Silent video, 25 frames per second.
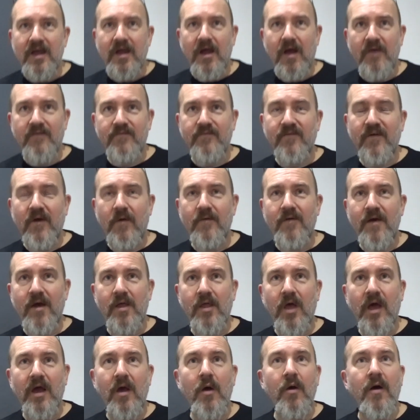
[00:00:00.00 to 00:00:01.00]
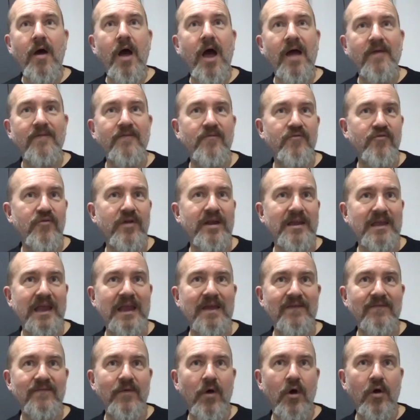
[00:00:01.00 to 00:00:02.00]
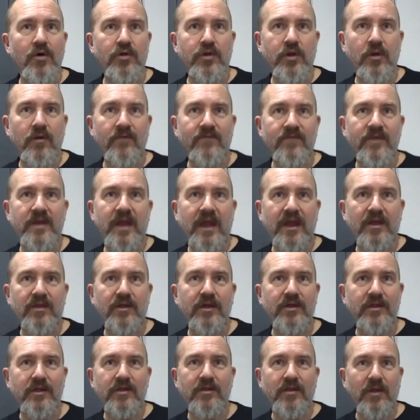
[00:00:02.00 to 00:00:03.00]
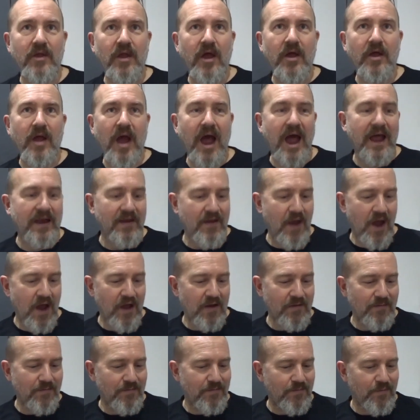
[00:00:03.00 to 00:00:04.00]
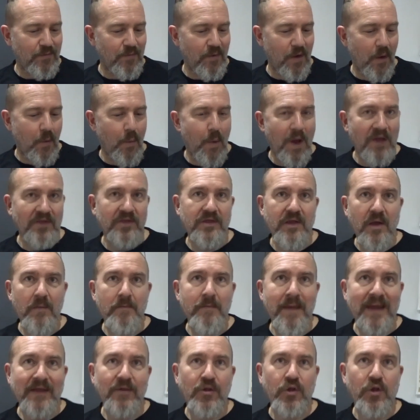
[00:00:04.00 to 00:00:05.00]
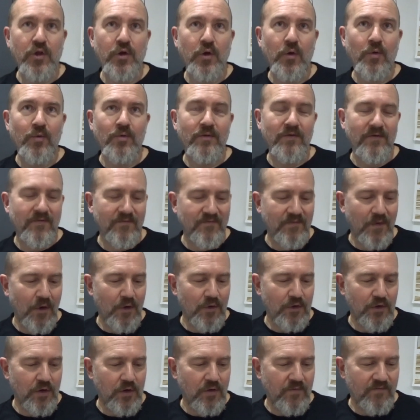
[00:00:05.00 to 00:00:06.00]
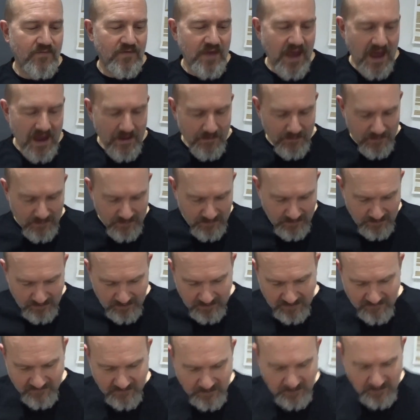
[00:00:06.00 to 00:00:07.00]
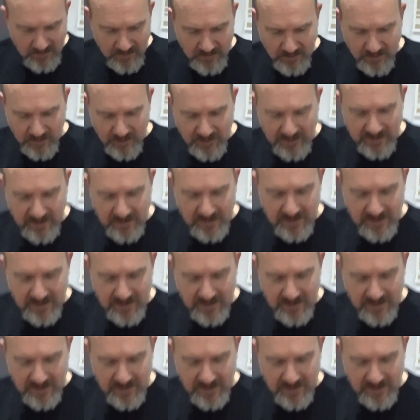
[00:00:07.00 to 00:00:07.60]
3D version of this. This is a one-dimensional version of that. If you consider